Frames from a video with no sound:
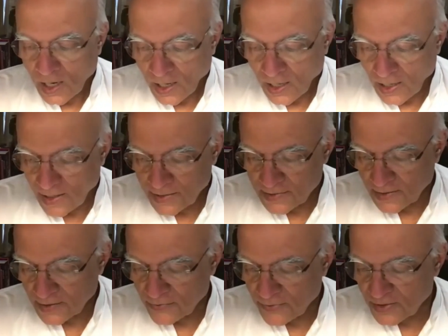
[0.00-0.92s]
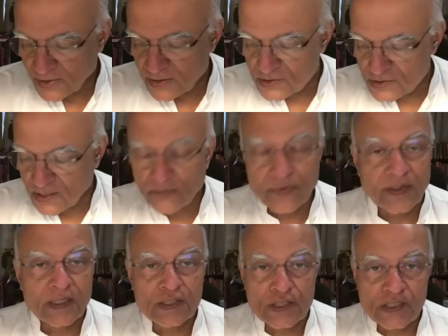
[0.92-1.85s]
And I think South
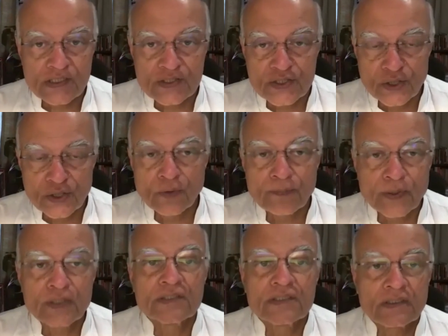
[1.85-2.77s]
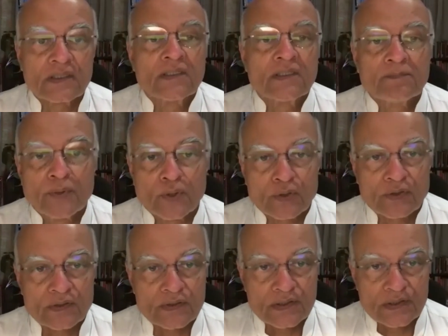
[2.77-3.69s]
Asia's geopolitical
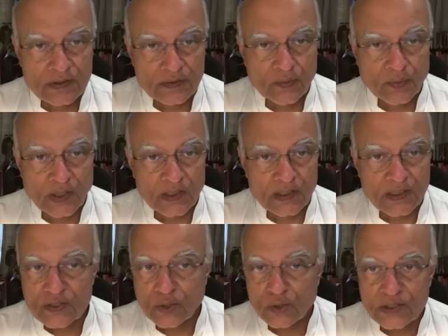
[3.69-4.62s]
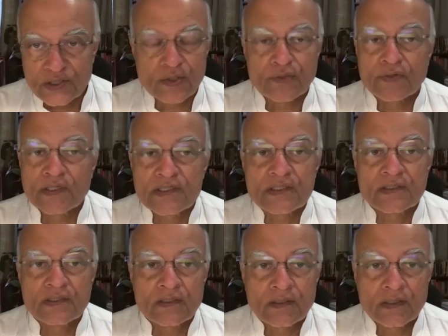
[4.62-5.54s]
importance in the world has also risen
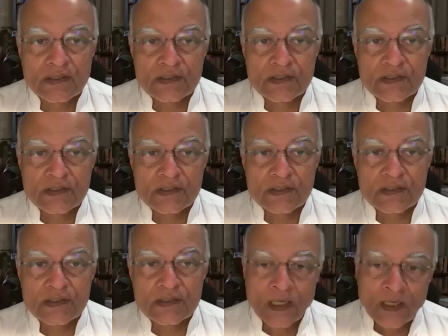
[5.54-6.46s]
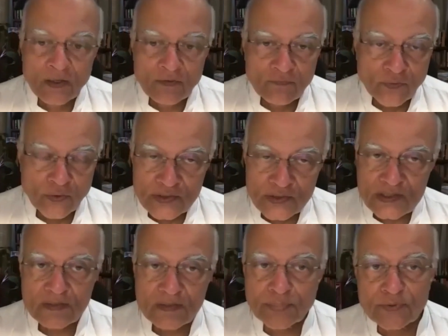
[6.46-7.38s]
considerably, for the
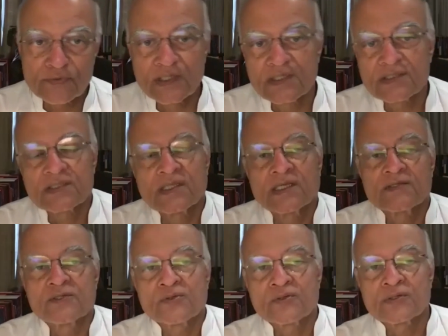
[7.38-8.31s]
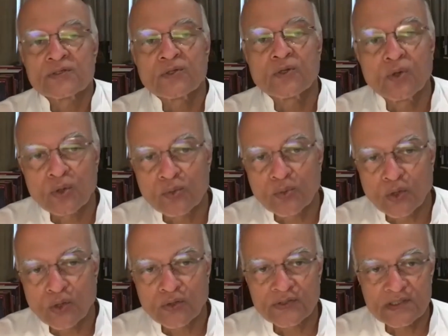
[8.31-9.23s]
simple reason that during the Cold
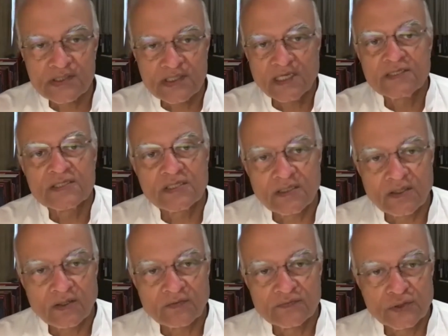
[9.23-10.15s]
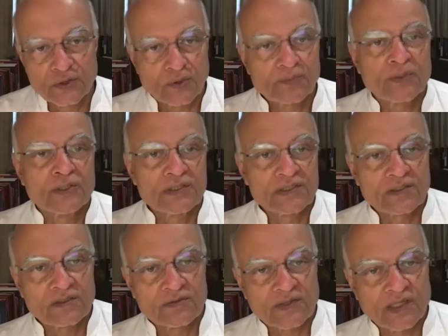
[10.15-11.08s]
War, the center of
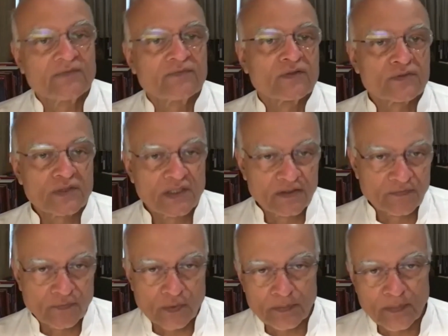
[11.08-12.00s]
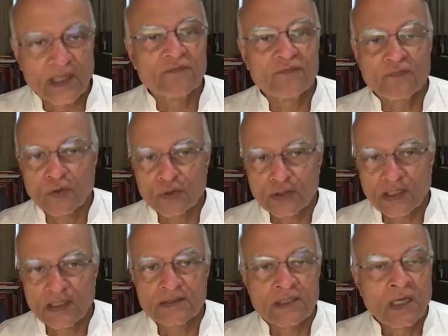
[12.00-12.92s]
geopolitical rivalry, the main fault
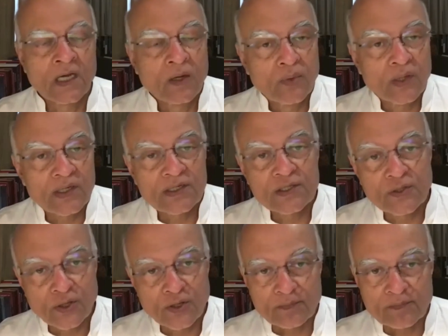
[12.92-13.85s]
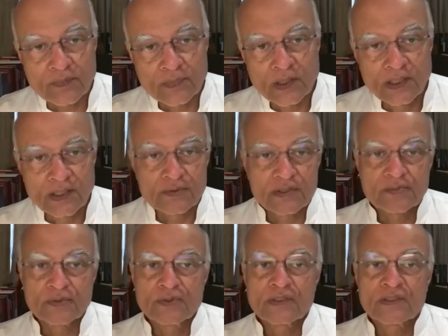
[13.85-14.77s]
lines were in Europe. It was
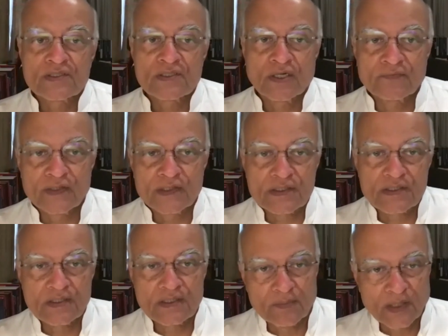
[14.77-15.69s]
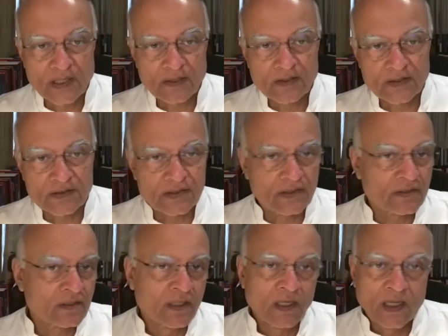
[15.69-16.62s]
between the Soviets and the Americans.
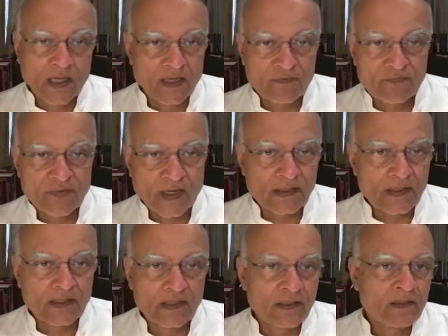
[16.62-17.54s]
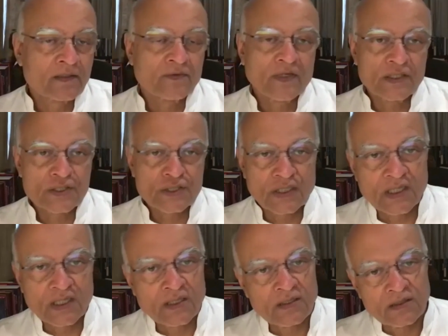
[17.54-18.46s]
And frankly,
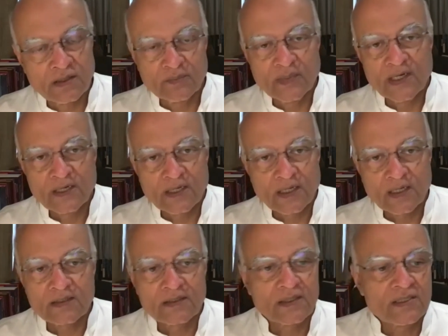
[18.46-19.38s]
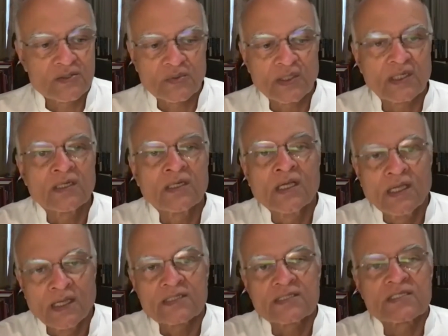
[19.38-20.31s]
Russia, America, these were
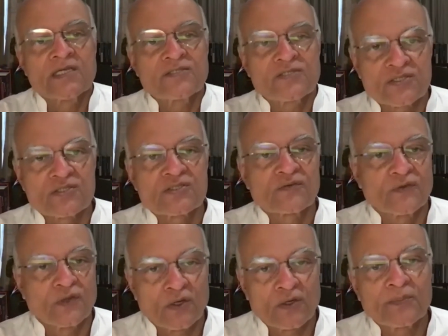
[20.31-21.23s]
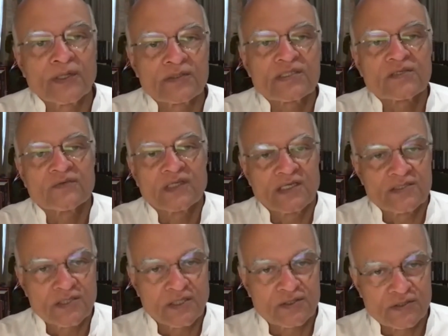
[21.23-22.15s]
extensions of European
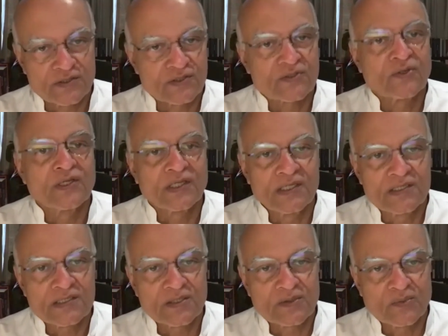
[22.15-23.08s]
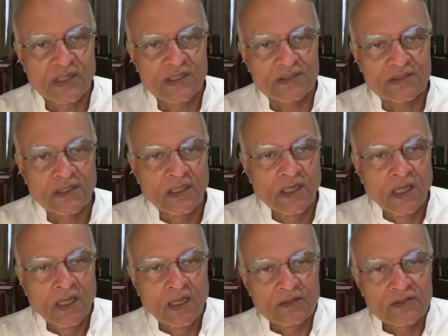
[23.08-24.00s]
civilizations going east and west.
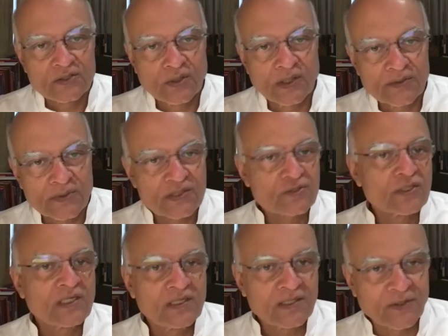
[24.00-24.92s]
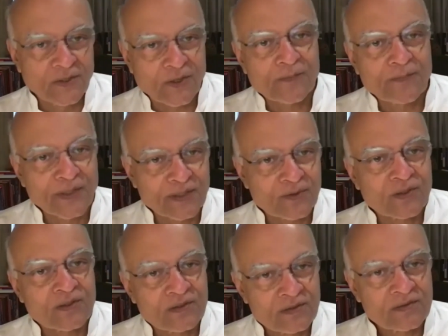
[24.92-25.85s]
So it was really a European
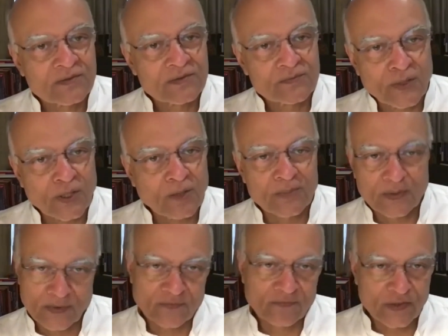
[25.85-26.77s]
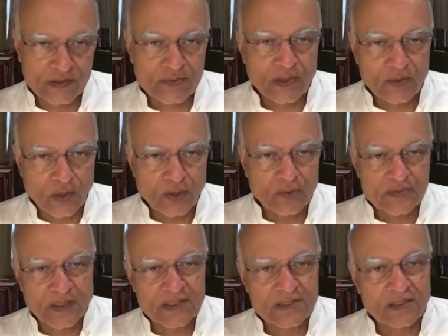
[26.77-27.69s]
problem. And First World War was
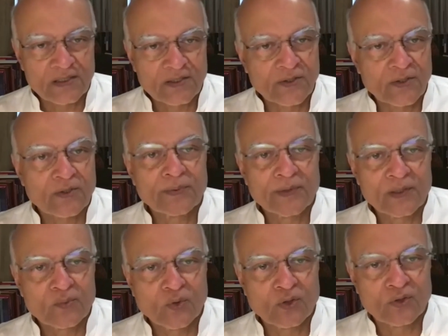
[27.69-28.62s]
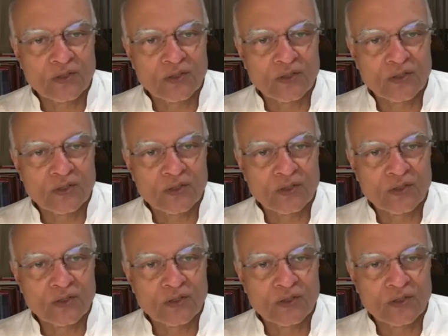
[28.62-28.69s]
basically a European war.